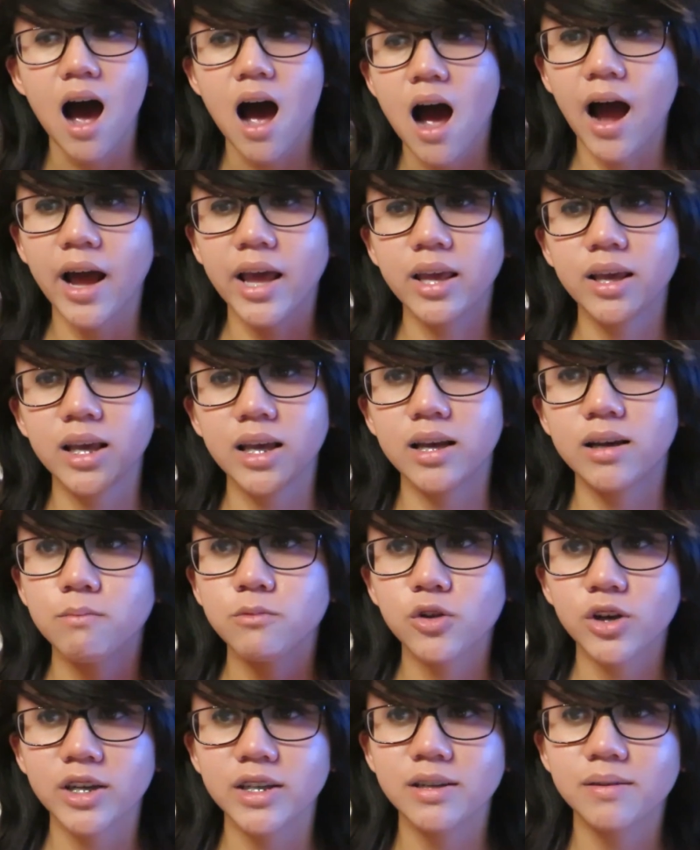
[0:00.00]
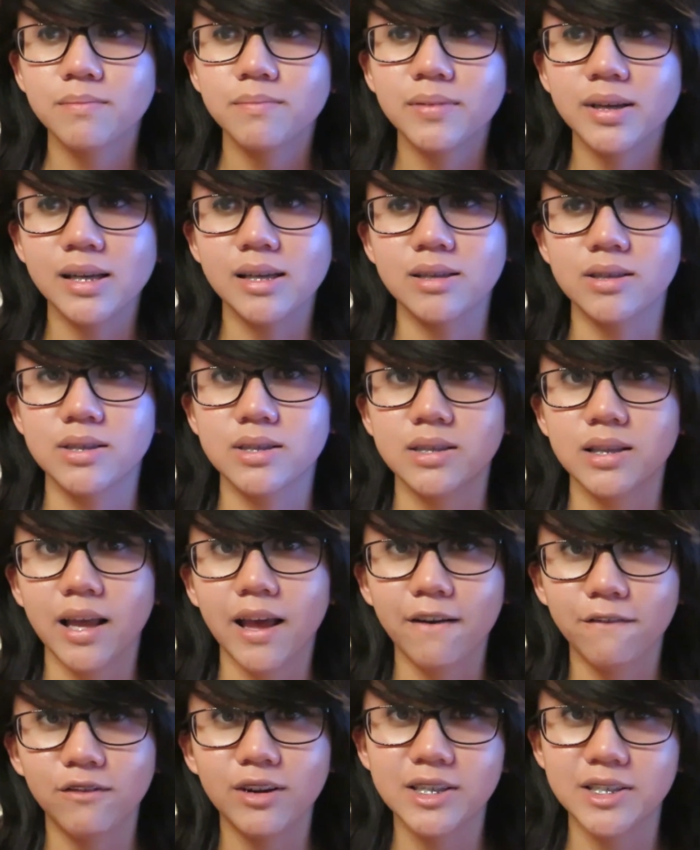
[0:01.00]
I am going to miss
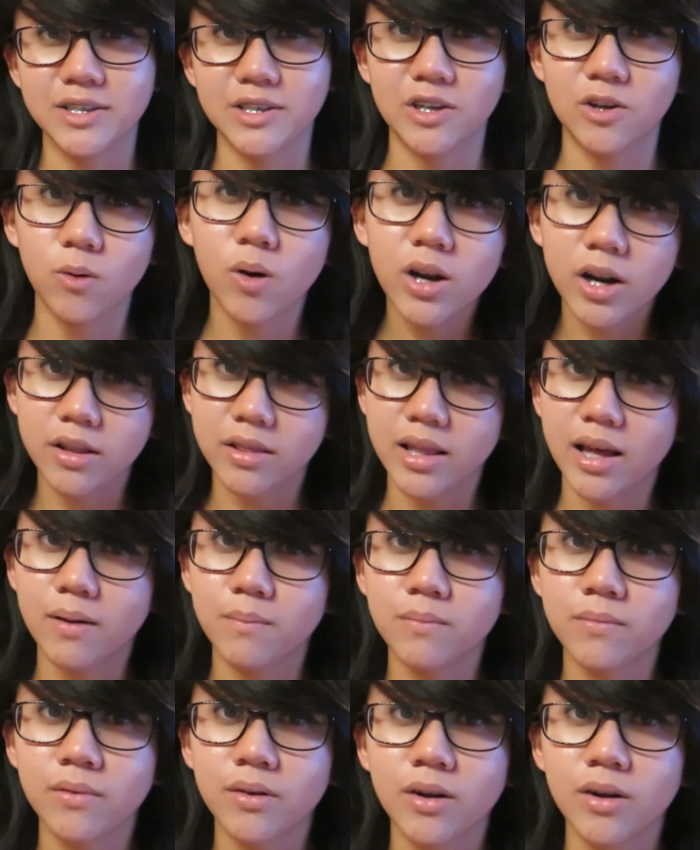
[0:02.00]
every single one of them.